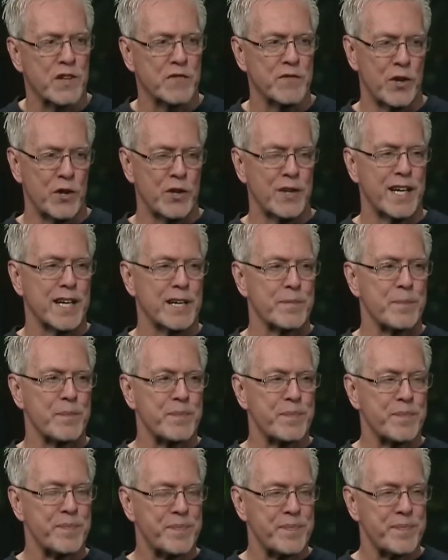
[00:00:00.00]
of learning.
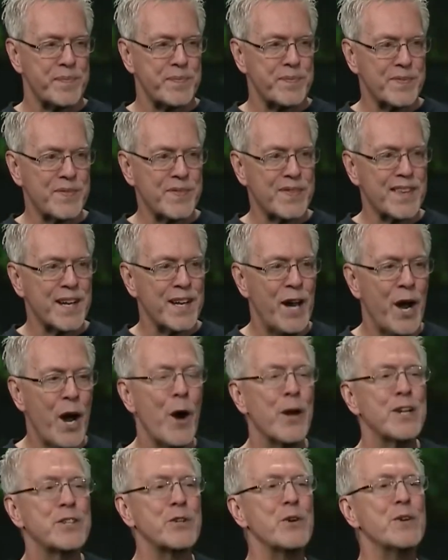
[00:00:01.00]
All
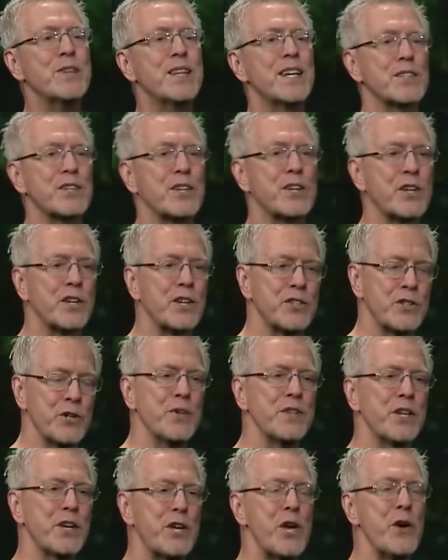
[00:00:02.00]
right, during the
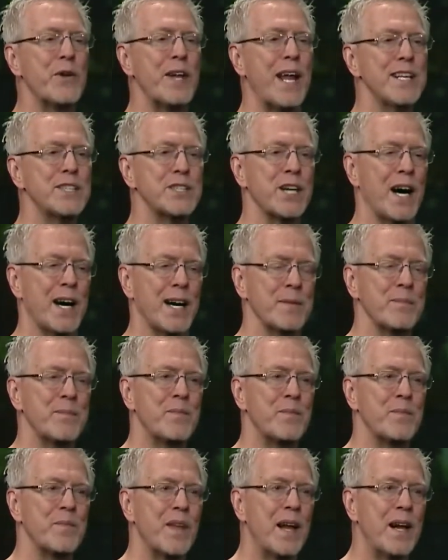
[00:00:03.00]
during the Q and A time,
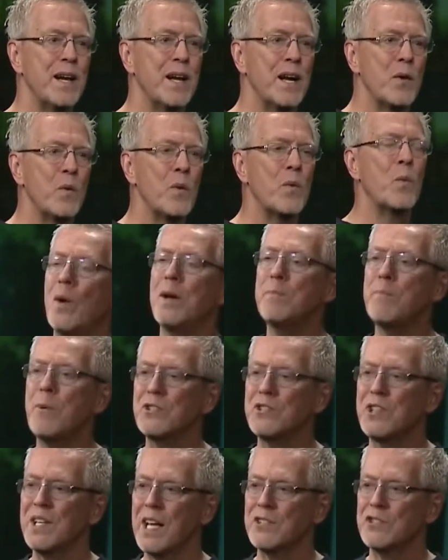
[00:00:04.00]
one
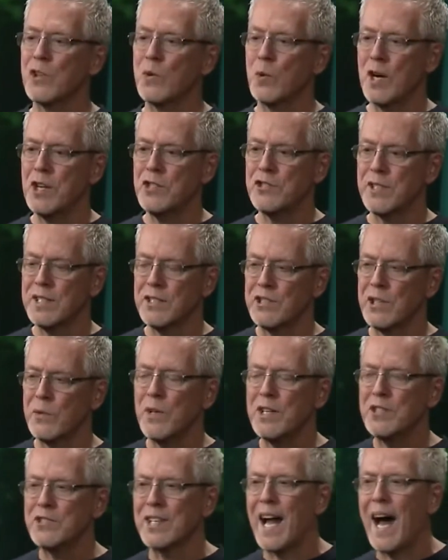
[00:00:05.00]
person asked a question and said,
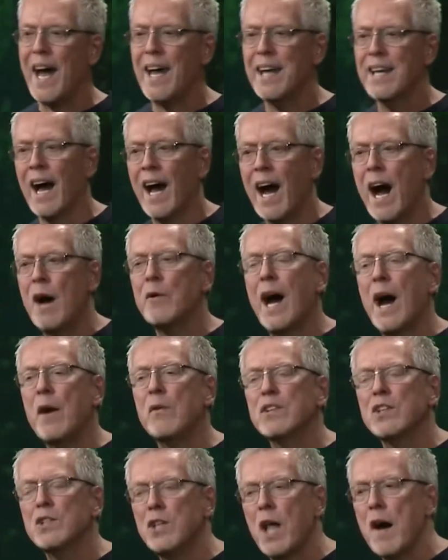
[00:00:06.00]
listen, I, I, I
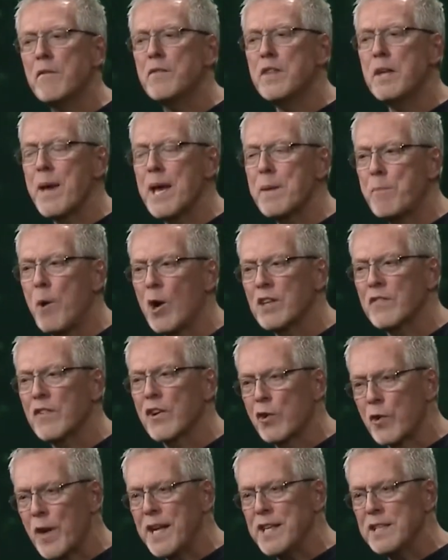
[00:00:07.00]
would love to be a part of a
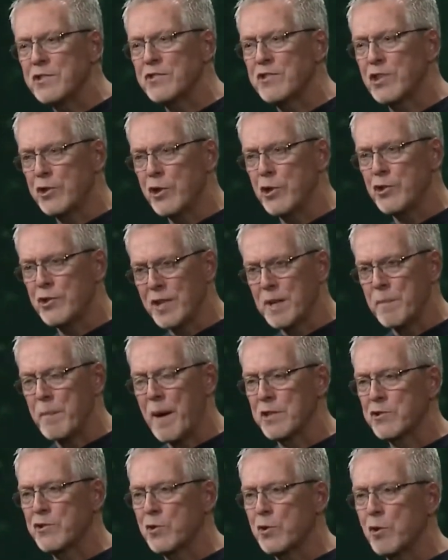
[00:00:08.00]
great institution at
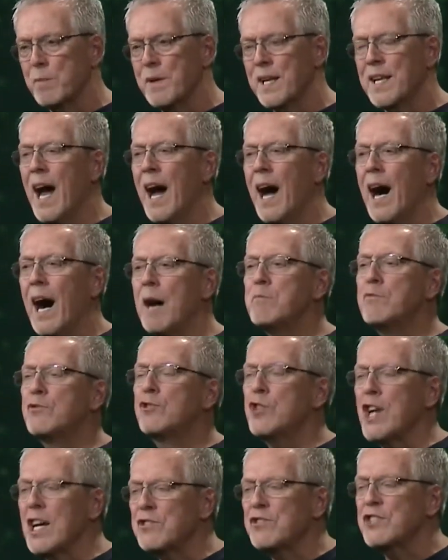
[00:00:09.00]
my school, but I'm
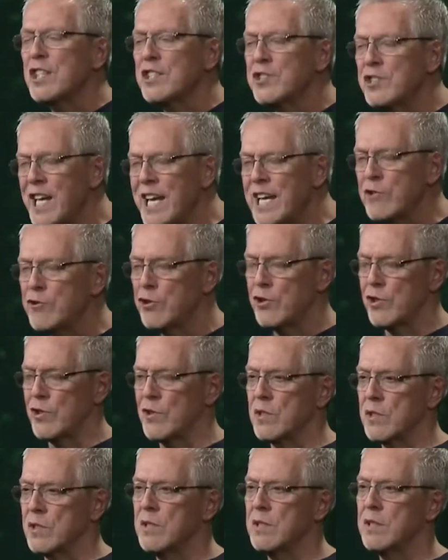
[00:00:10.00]
just a teacher.
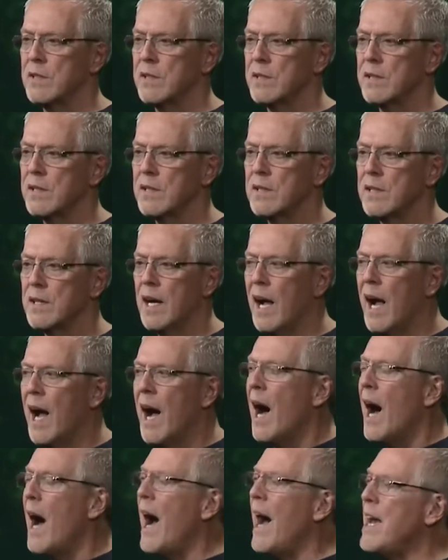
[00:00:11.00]

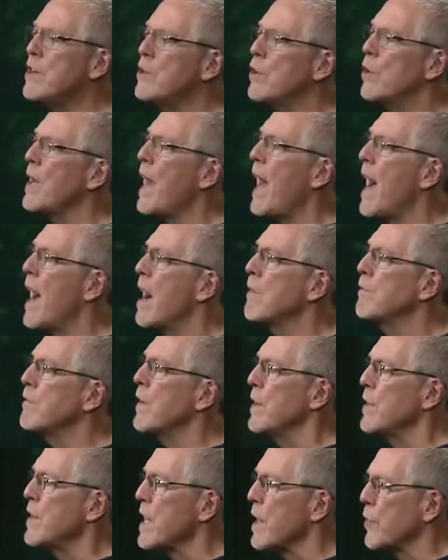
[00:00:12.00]
I don't have
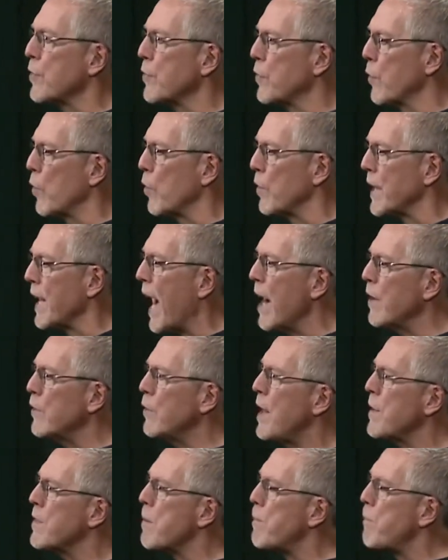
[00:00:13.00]
the authority. I don't have the